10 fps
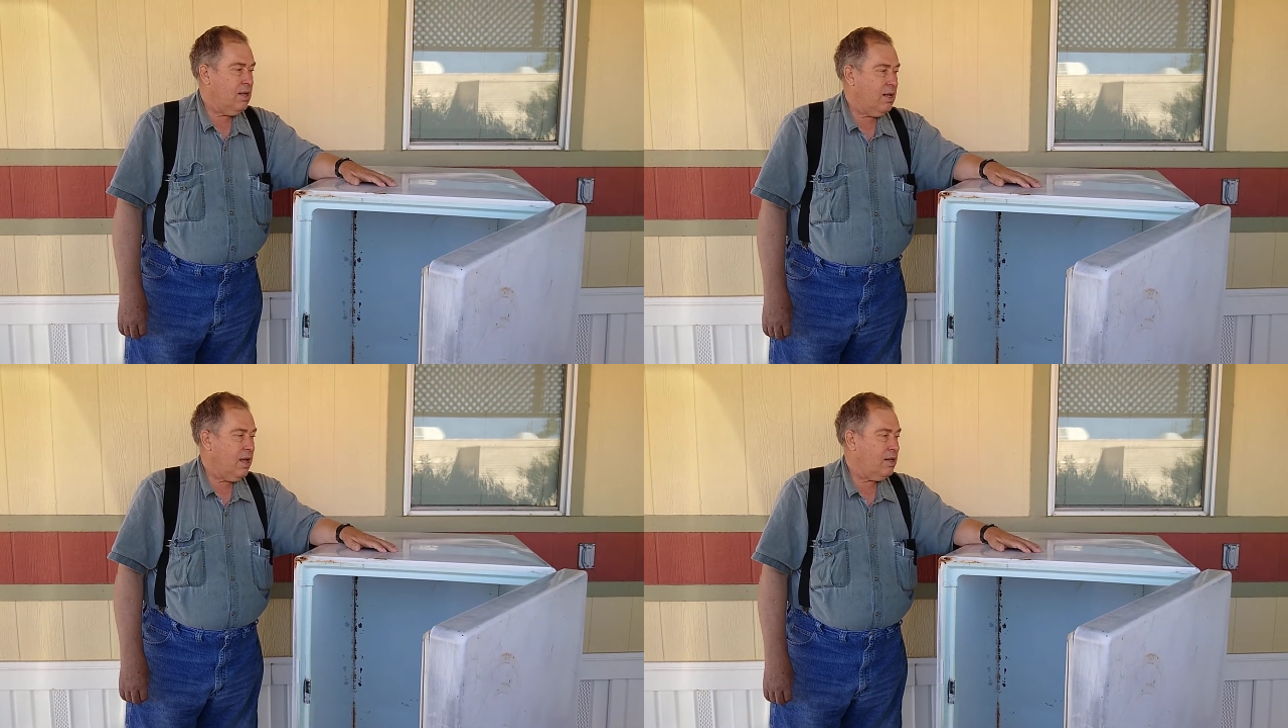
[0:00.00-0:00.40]

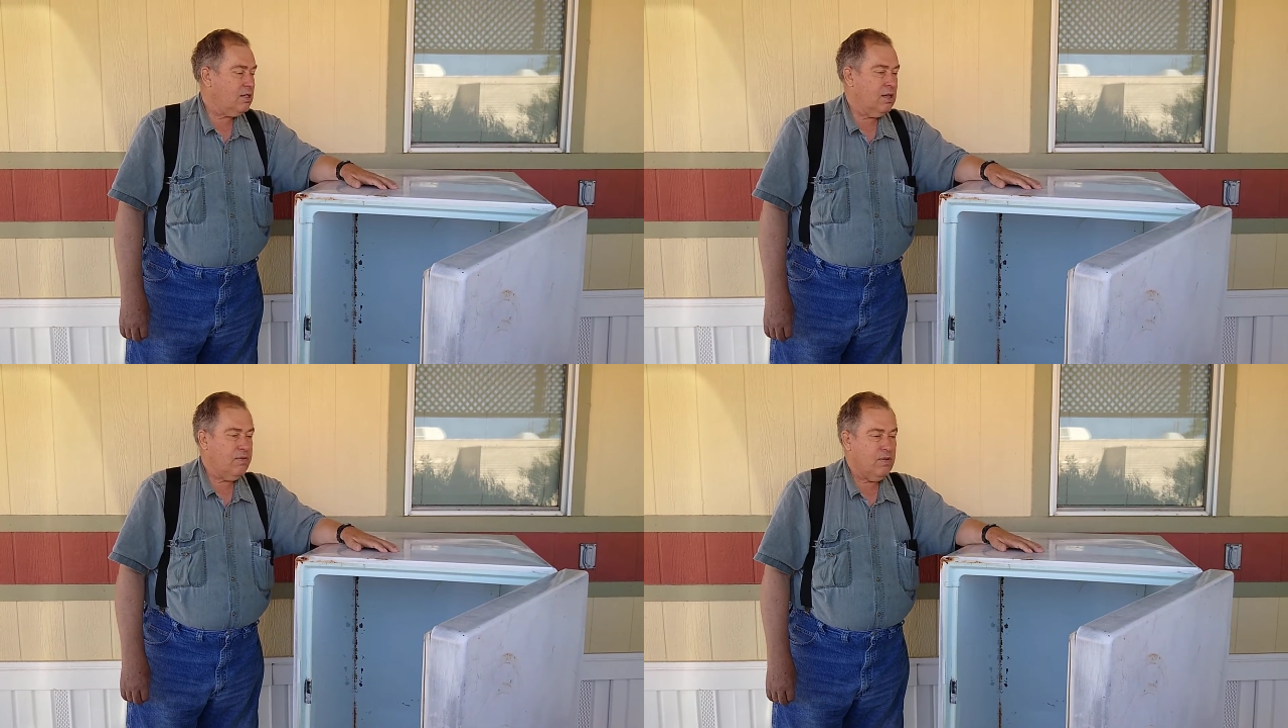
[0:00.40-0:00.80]

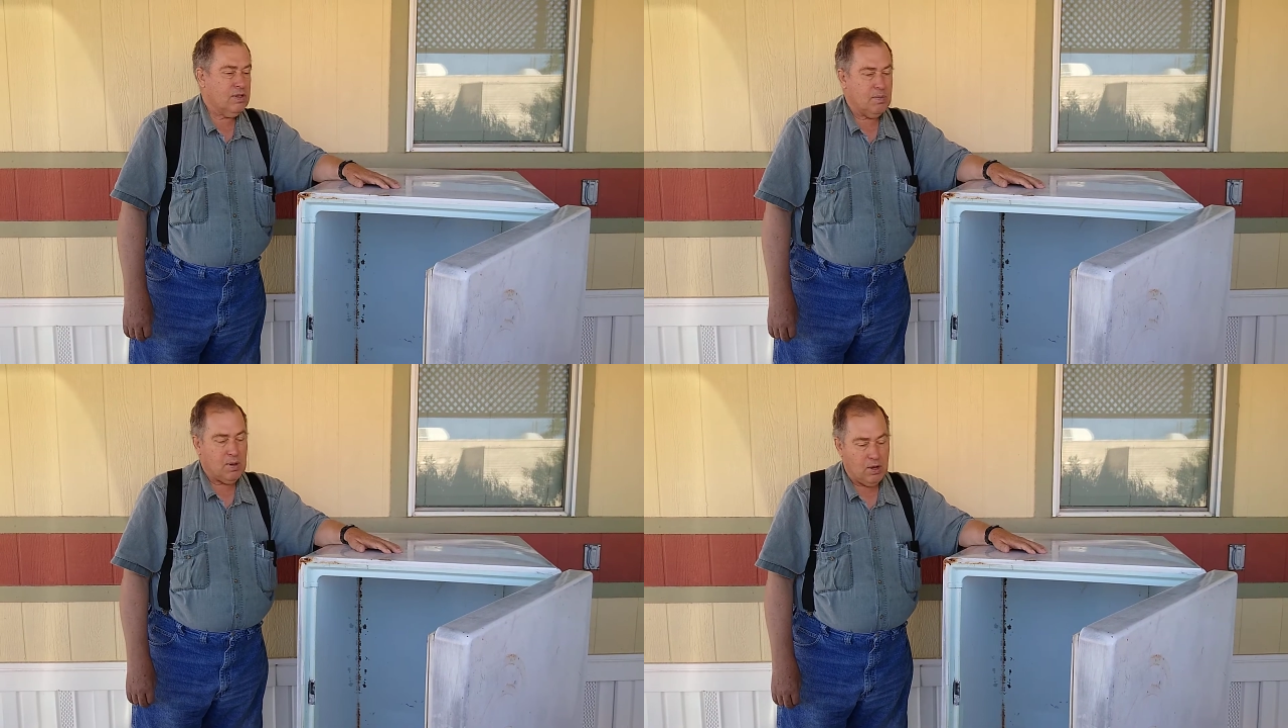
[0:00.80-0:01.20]
asking for
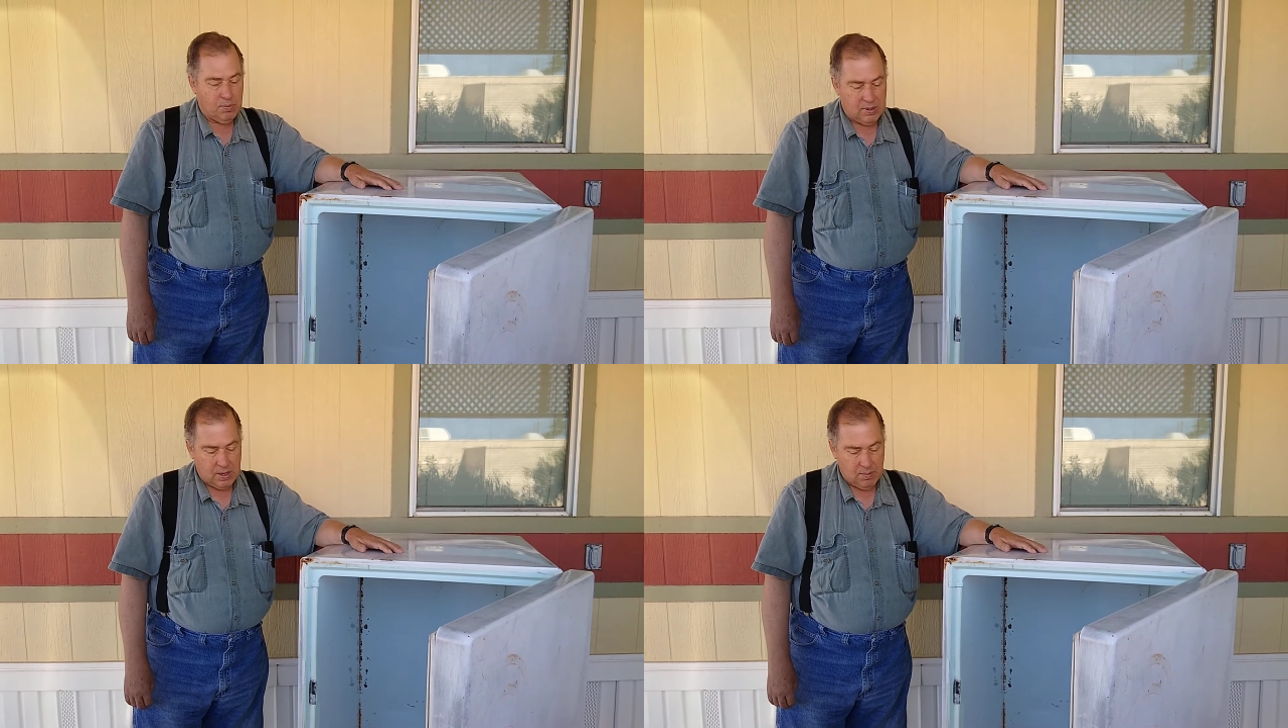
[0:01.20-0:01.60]
some help
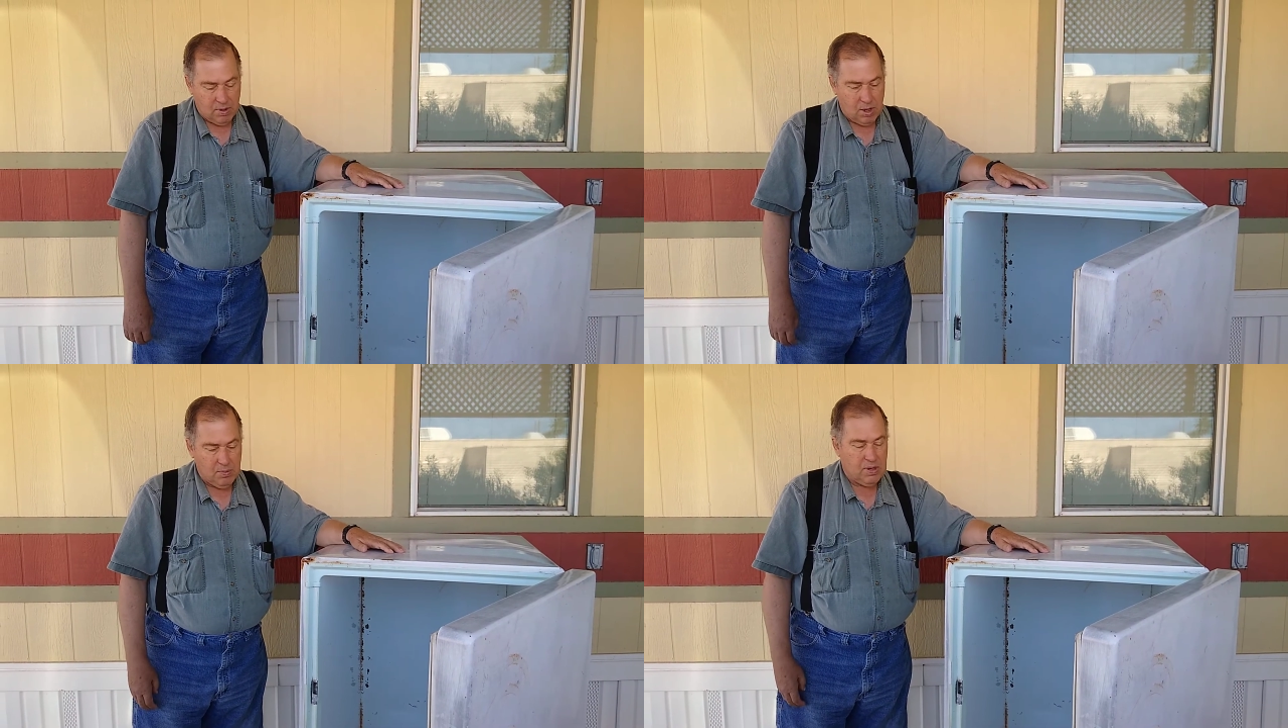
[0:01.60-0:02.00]
to come
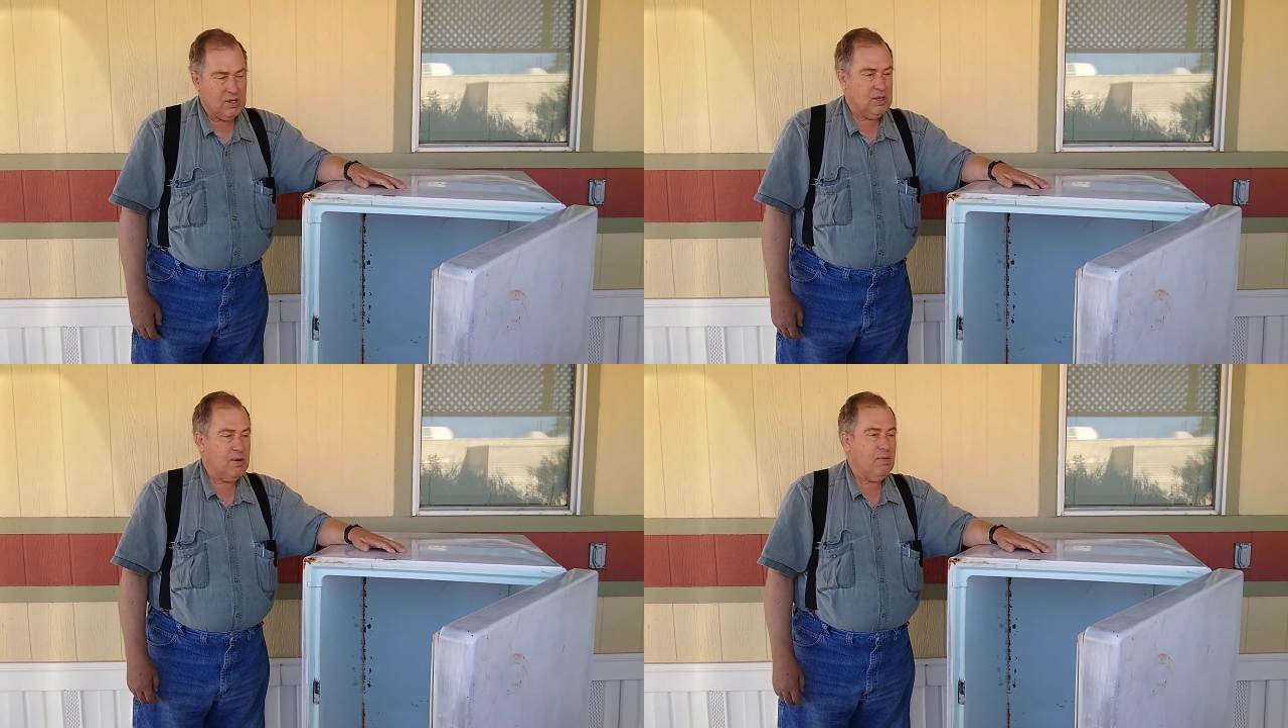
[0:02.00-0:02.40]
along,
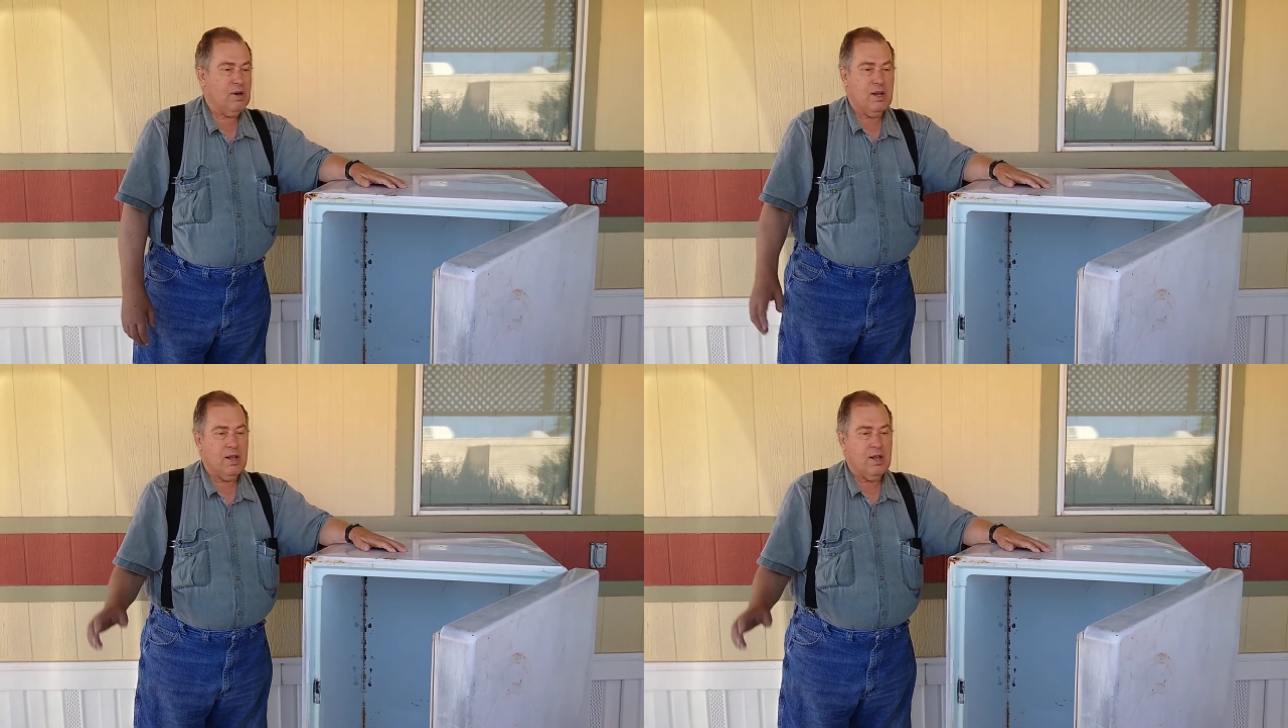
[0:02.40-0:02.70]
because they were